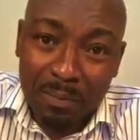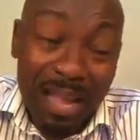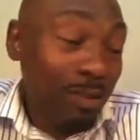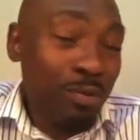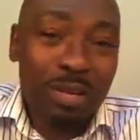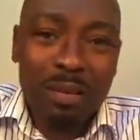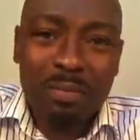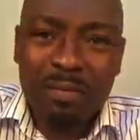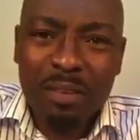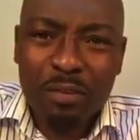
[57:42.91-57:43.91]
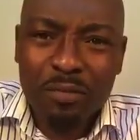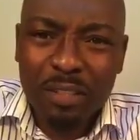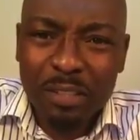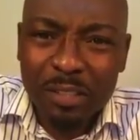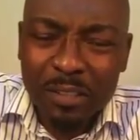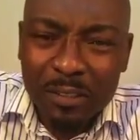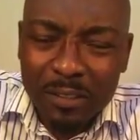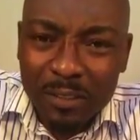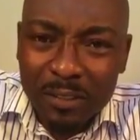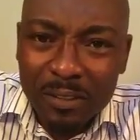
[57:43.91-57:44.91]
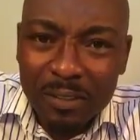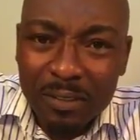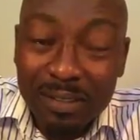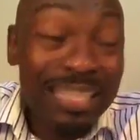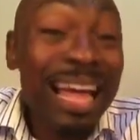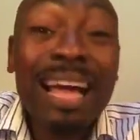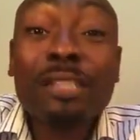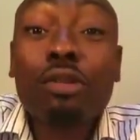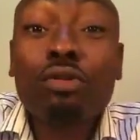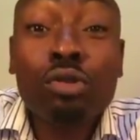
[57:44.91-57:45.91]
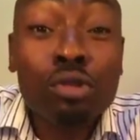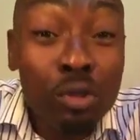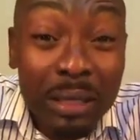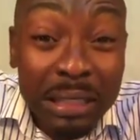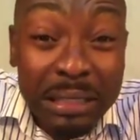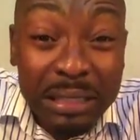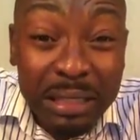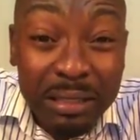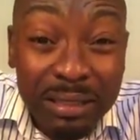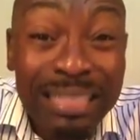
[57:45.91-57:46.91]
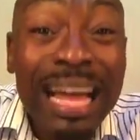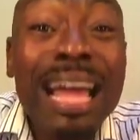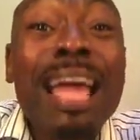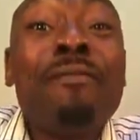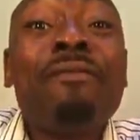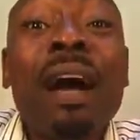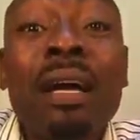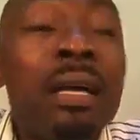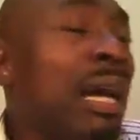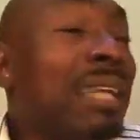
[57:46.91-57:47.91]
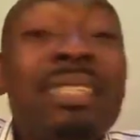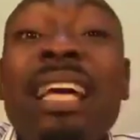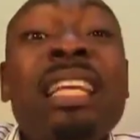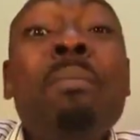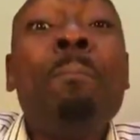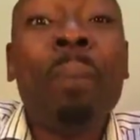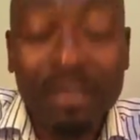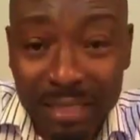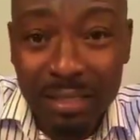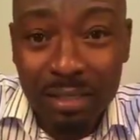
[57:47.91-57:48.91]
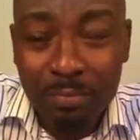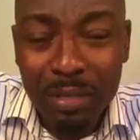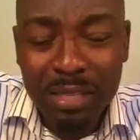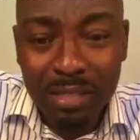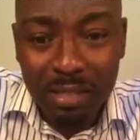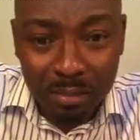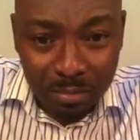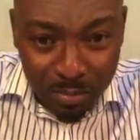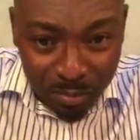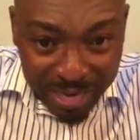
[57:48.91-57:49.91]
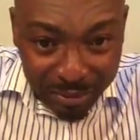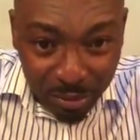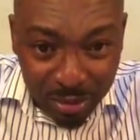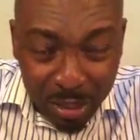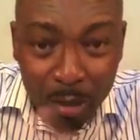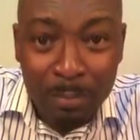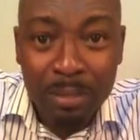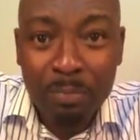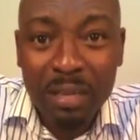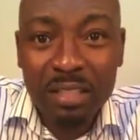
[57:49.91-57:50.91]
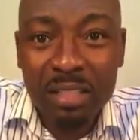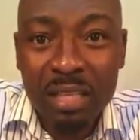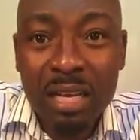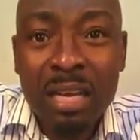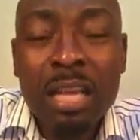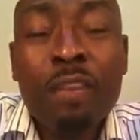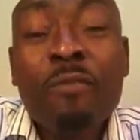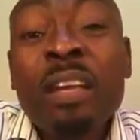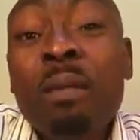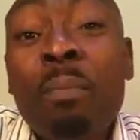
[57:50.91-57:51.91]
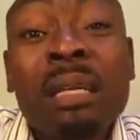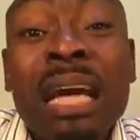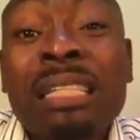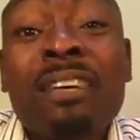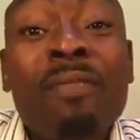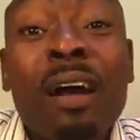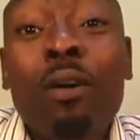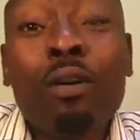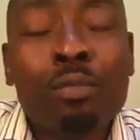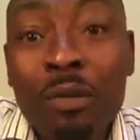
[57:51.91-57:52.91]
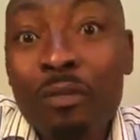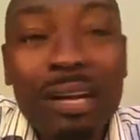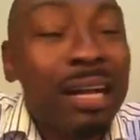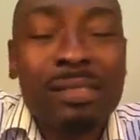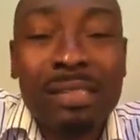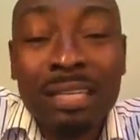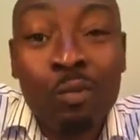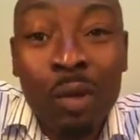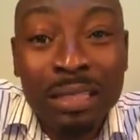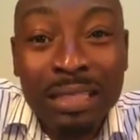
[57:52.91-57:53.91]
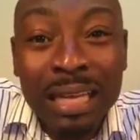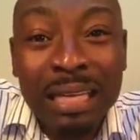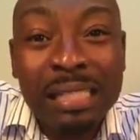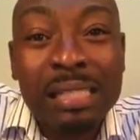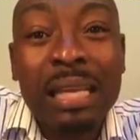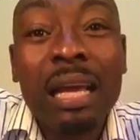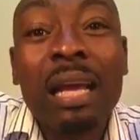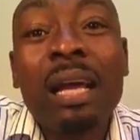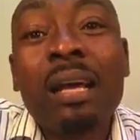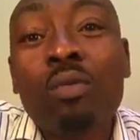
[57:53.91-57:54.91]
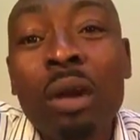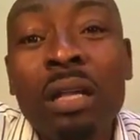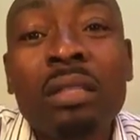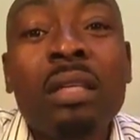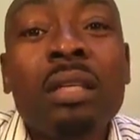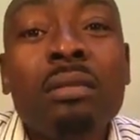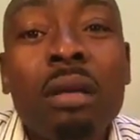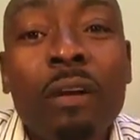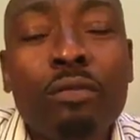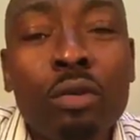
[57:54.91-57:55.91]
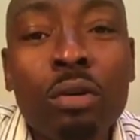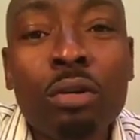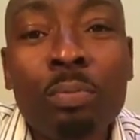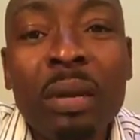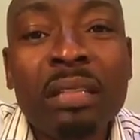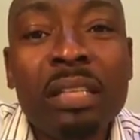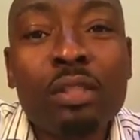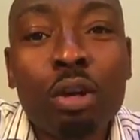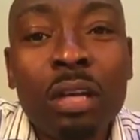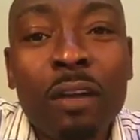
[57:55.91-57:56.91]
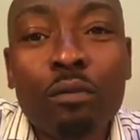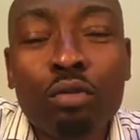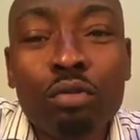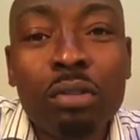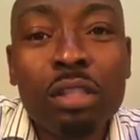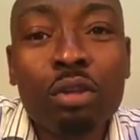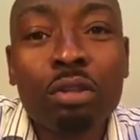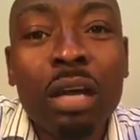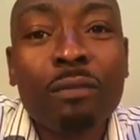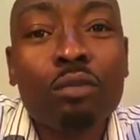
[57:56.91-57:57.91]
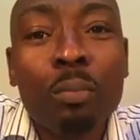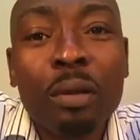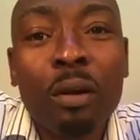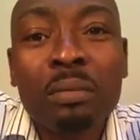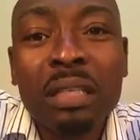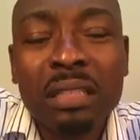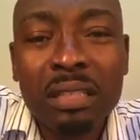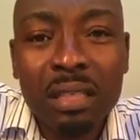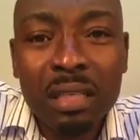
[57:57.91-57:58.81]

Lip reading: I don't want to keep giving you fishes. Did I ask you to sow any seed? Did I ever? Is there anybody? Please write on the comment page. If anybody has ever called me for counseling one day and I say, well, you have to pay this, or you have to do this, or you have to become this.